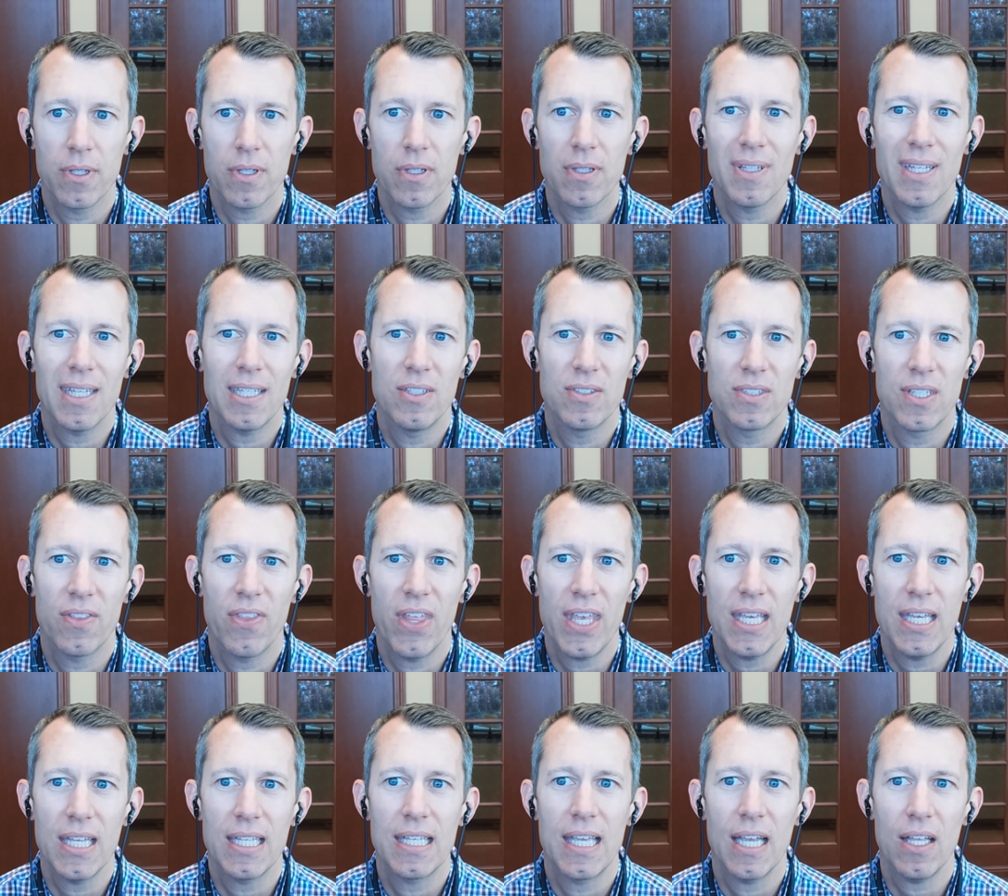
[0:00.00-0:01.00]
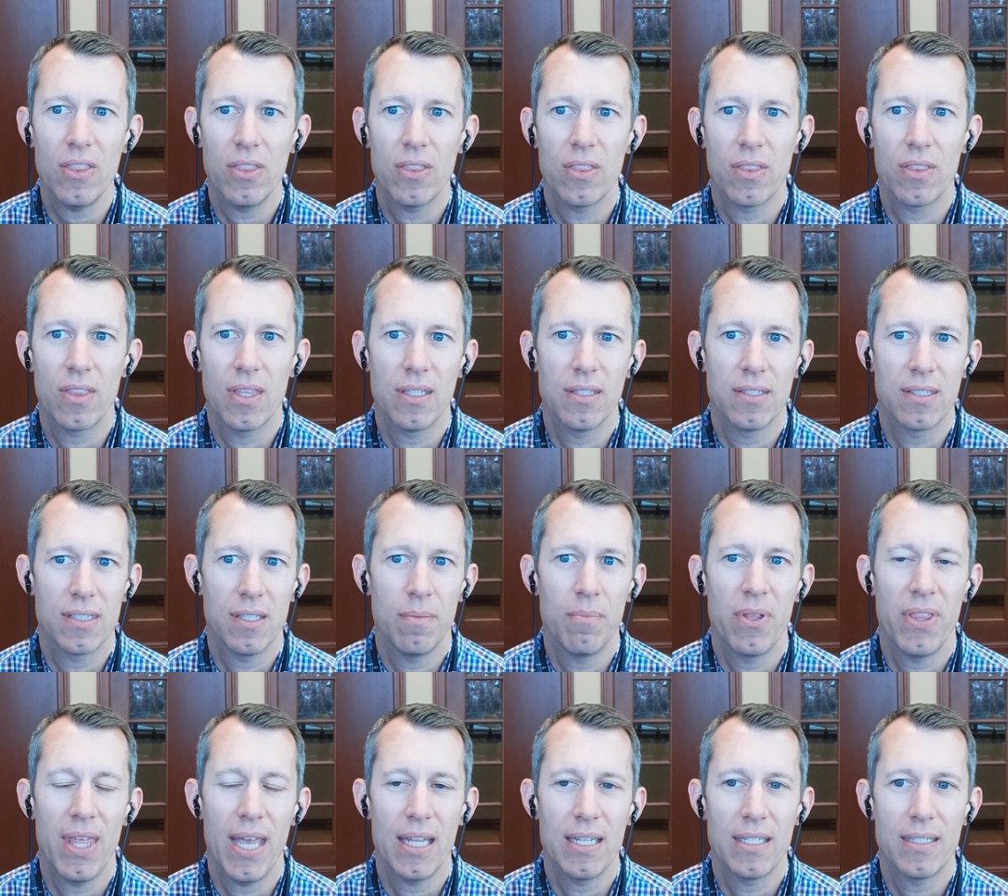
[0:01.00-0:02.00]
like you said, they could get some of
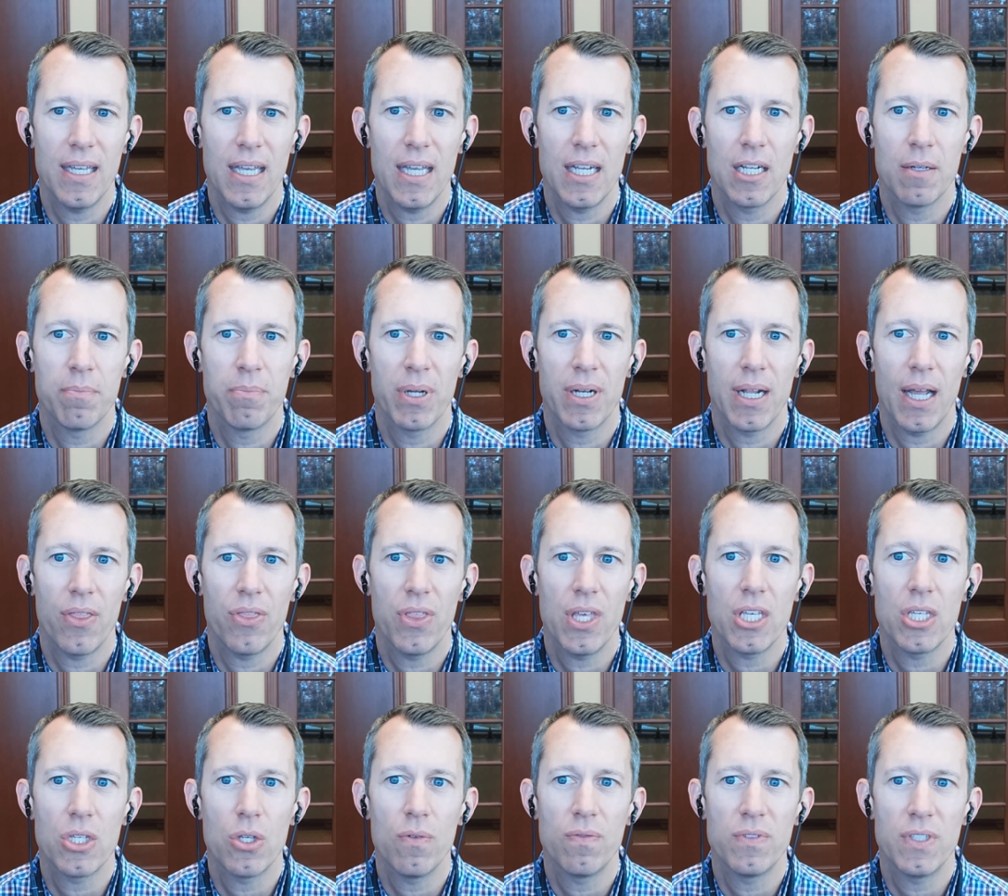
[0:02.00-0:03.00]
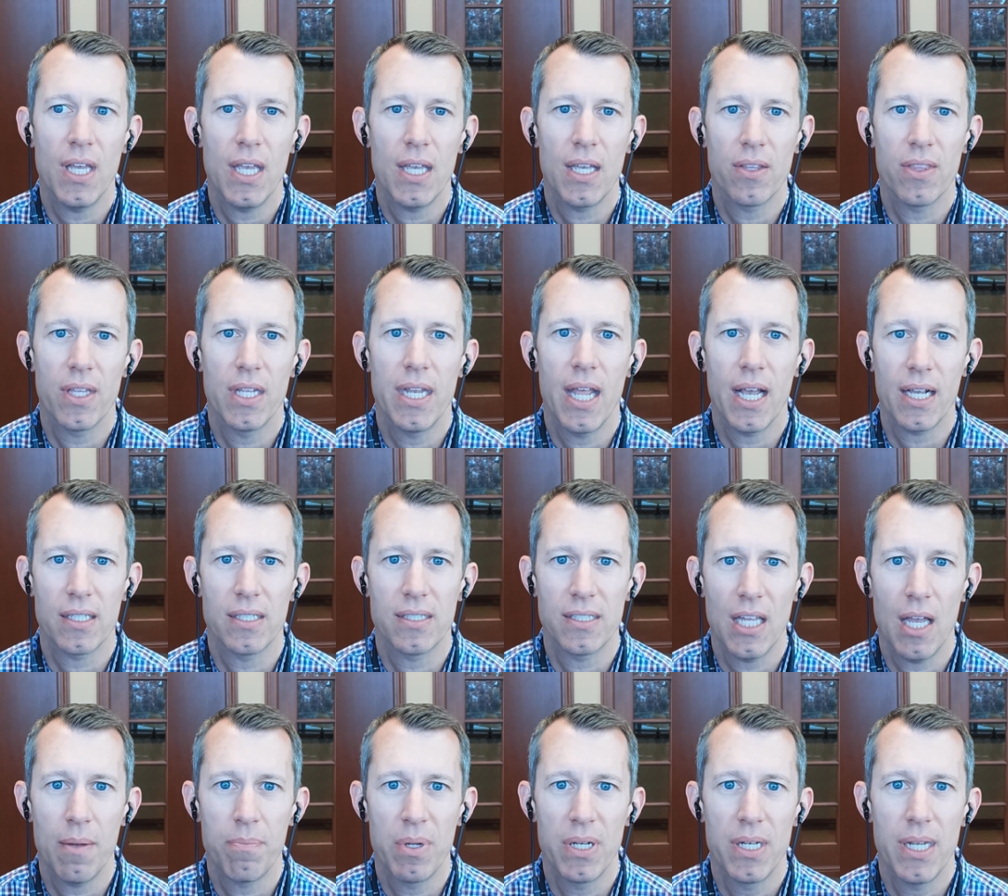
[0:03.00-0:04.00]
that data, but I think you've taken the next
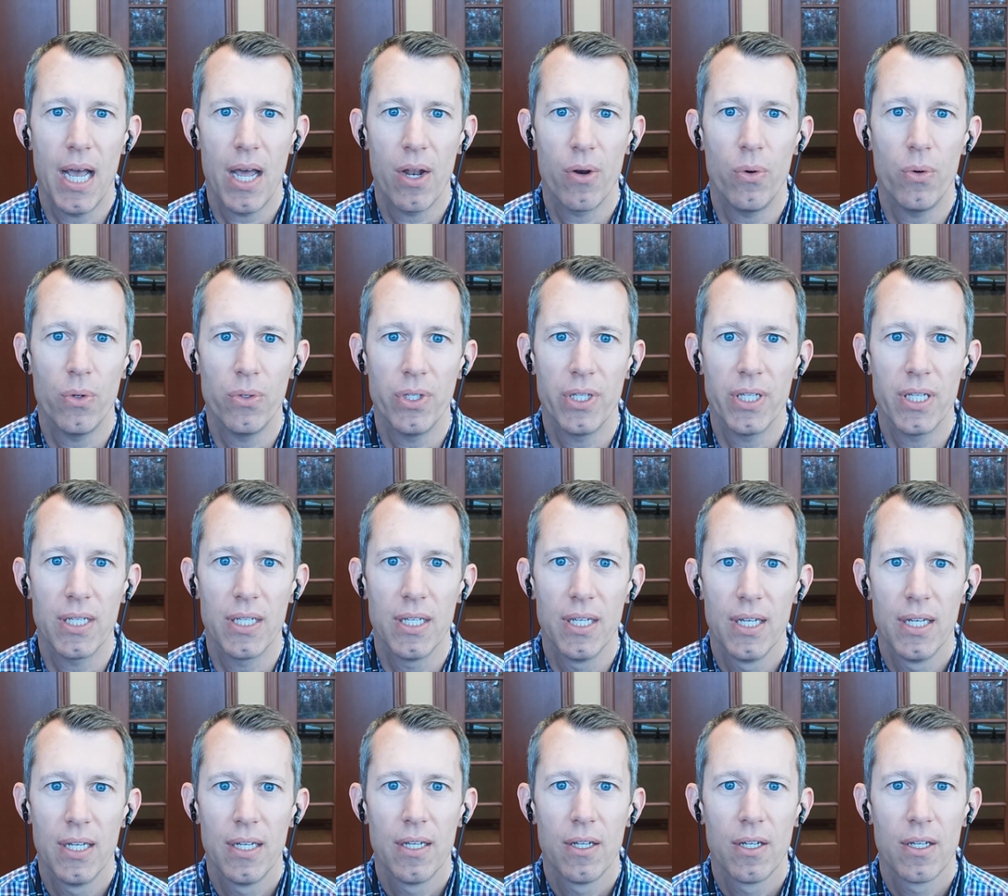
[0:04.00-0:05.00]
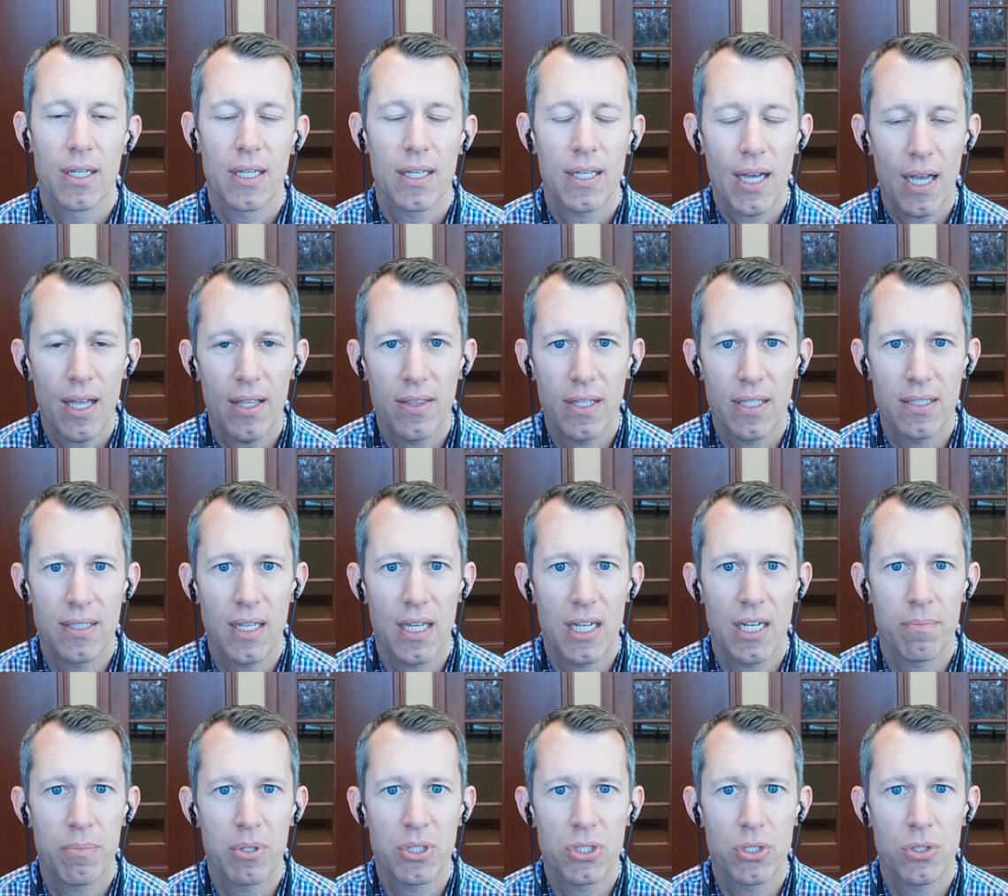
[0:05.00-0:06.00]
step and not only gotten the data,
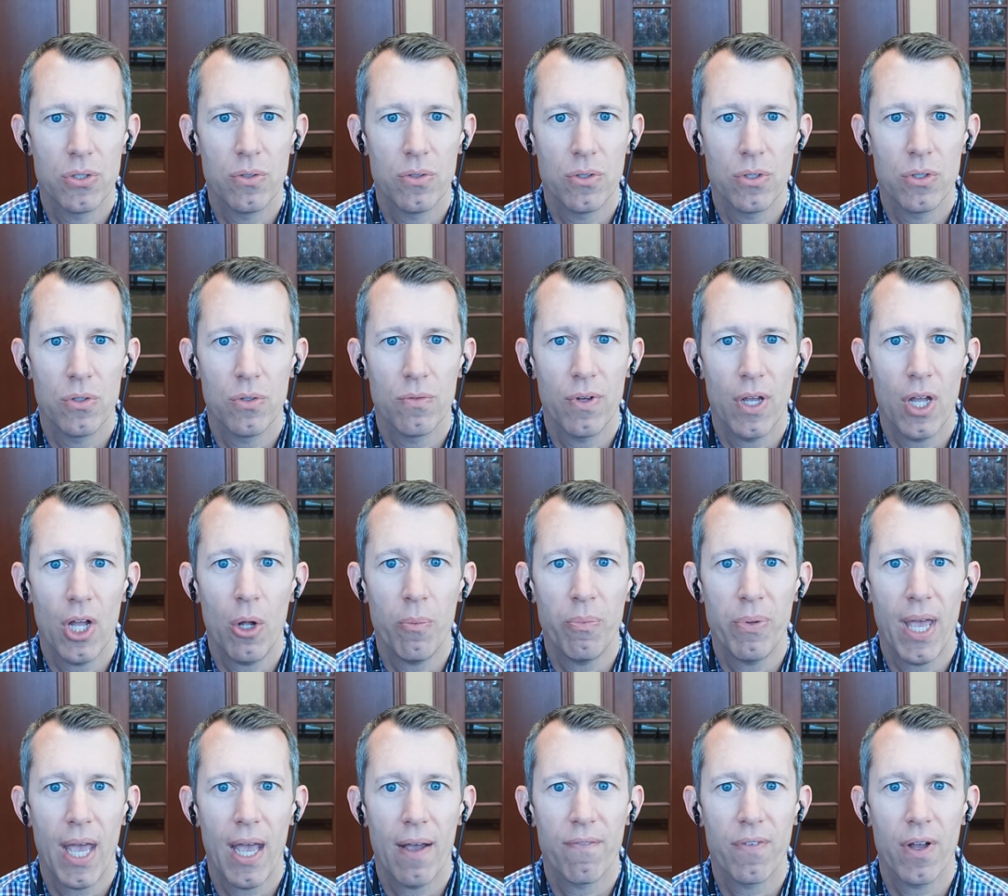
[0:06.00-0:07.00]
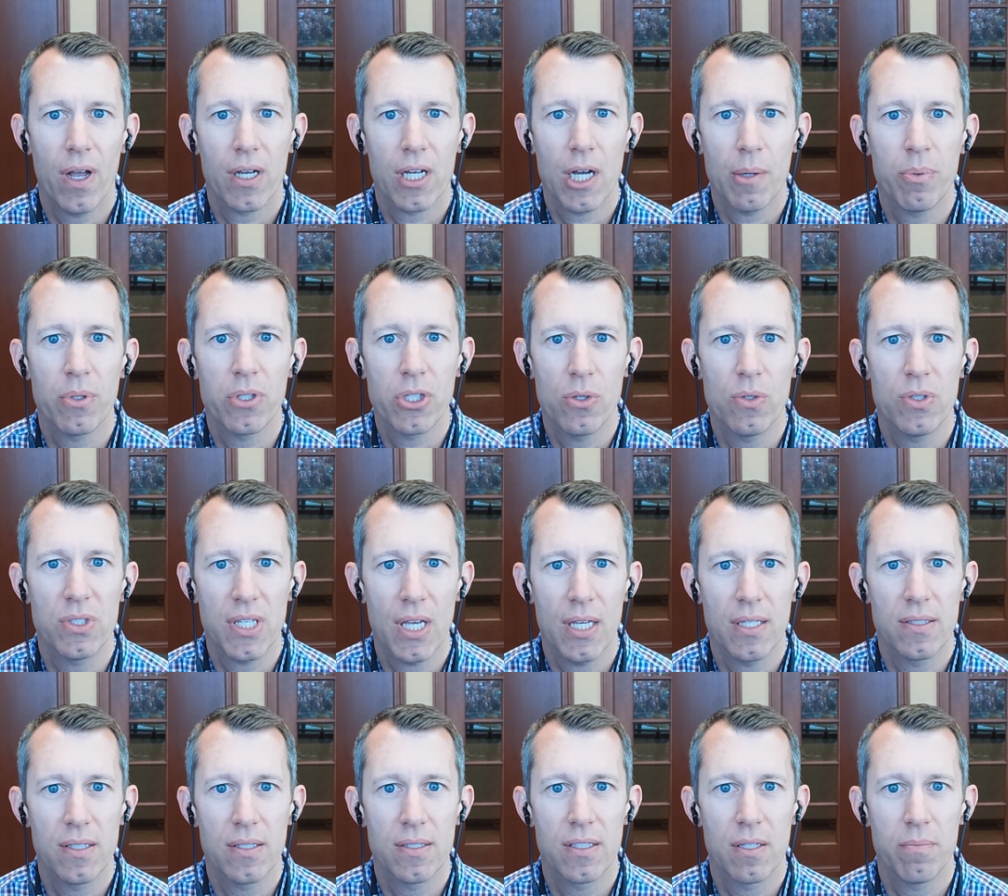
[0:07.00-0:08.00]
but you've helped have a couple use
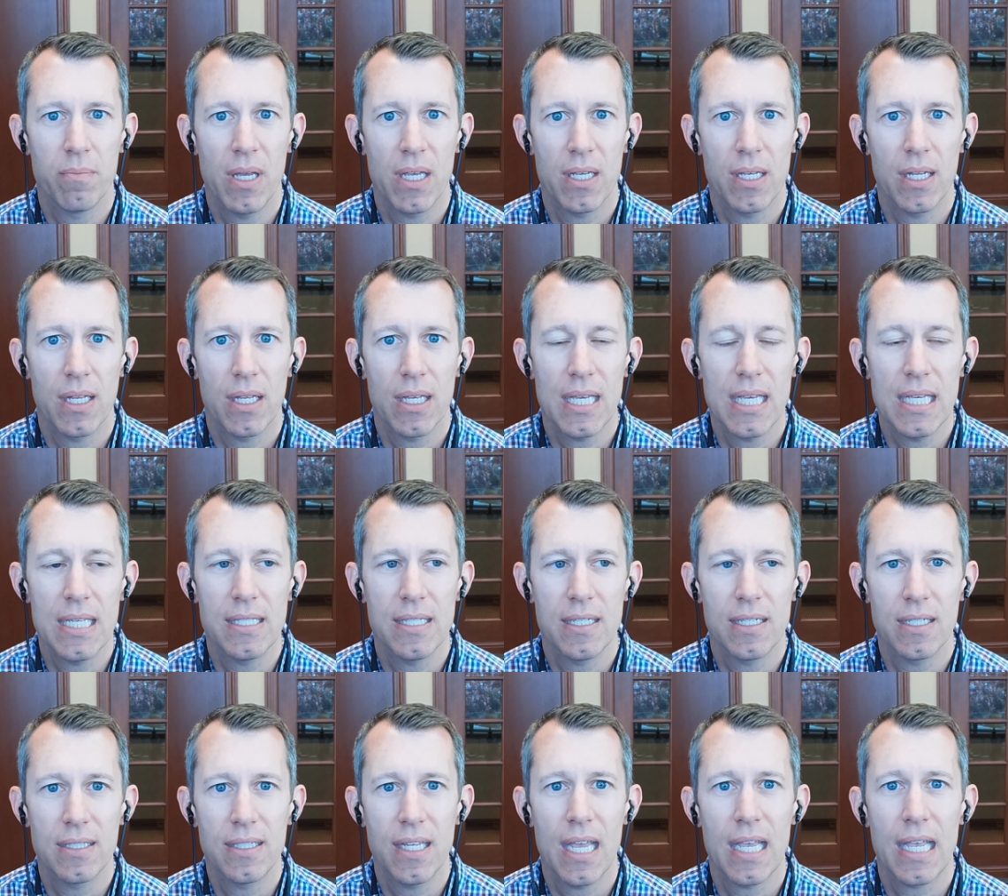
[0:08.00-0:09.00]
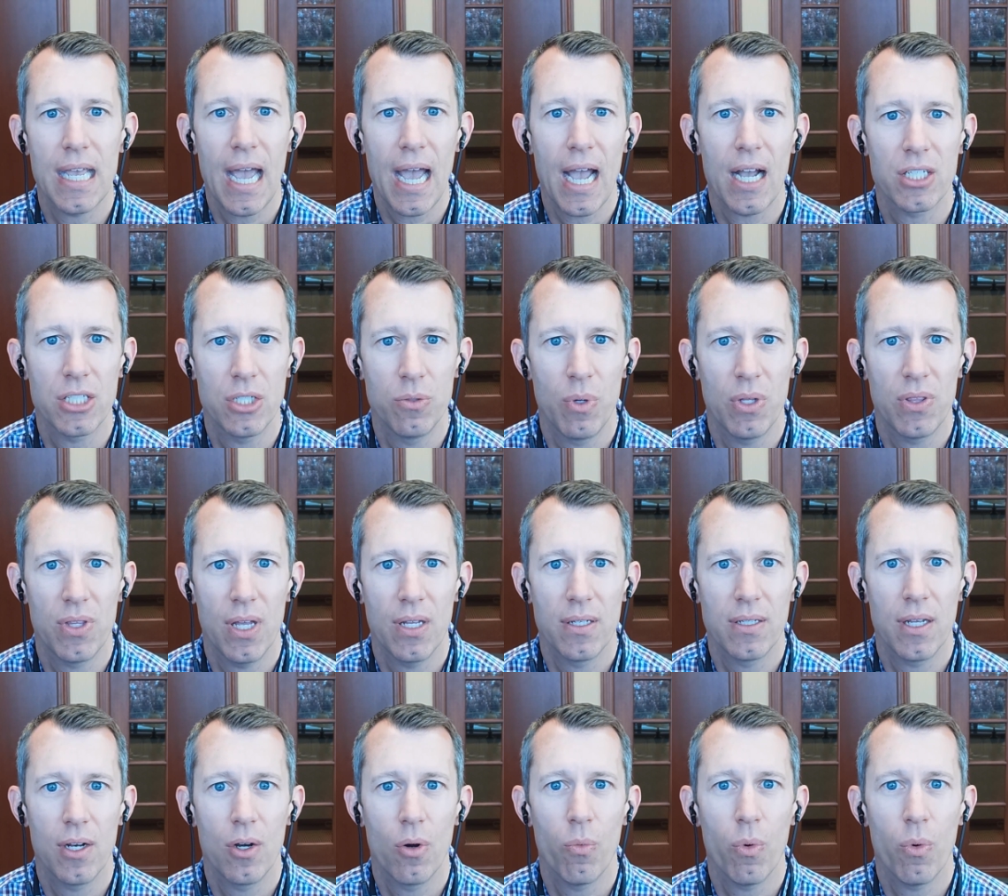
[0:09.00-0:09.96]
cases to make it easy to take action with that data.